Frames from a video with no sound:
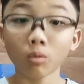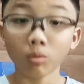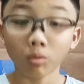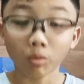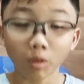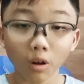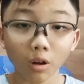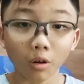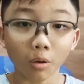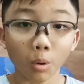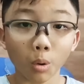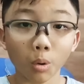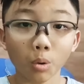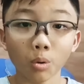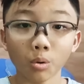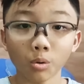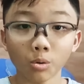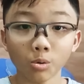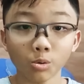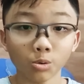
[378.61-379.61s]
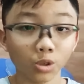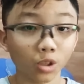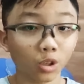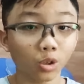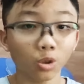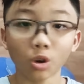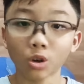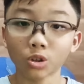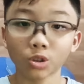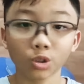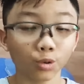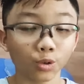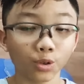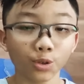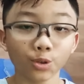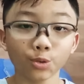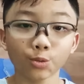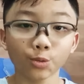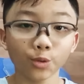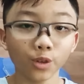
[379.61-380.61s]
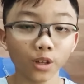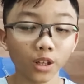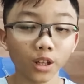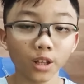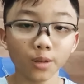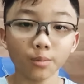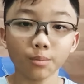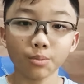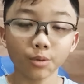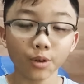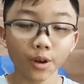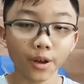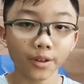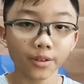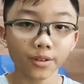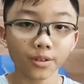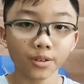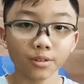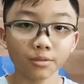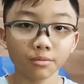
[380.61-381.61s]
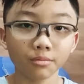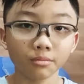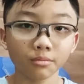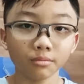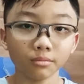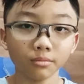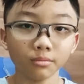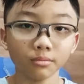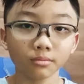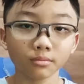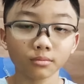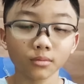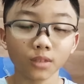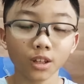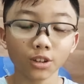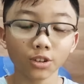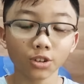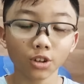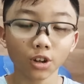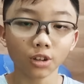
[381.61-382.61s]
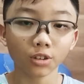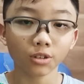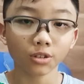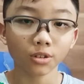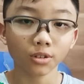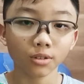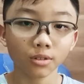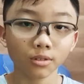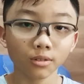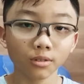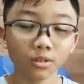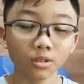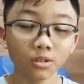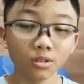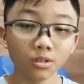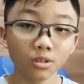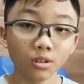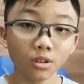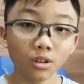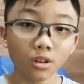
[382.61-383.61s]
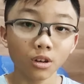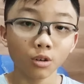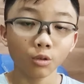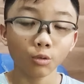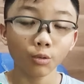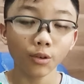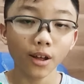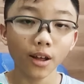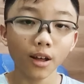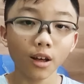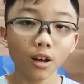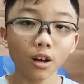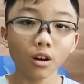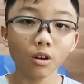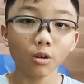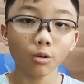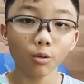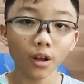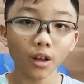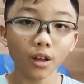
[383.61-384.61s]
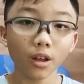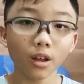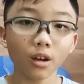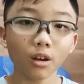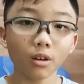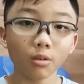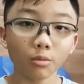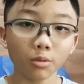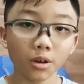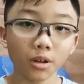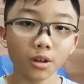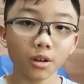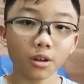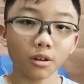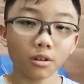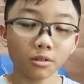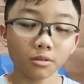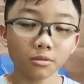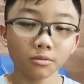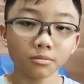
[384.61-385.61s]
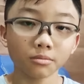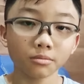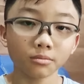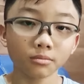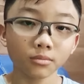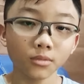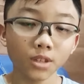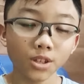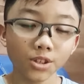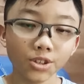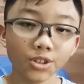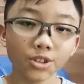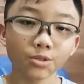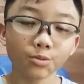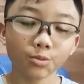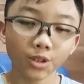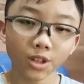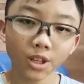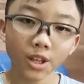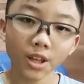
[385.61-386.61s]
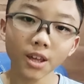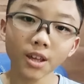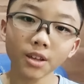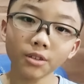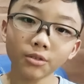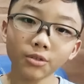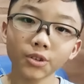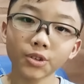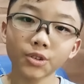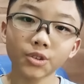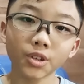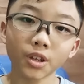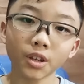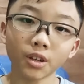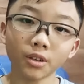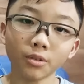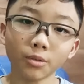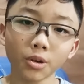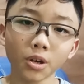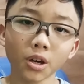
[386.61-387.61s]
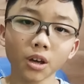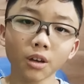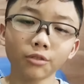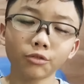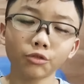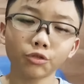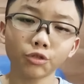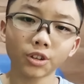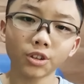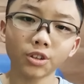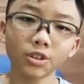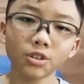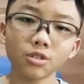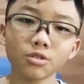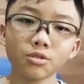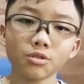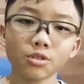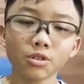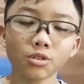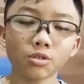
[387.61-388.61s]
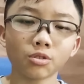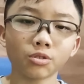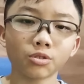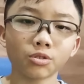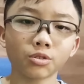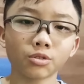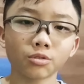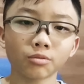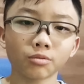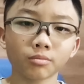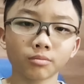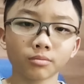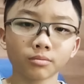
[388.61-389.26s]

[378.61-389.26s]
Wow, the doctor was really impressed. He thought, Well, well, well. This is really interesting. What kind of trick do you use?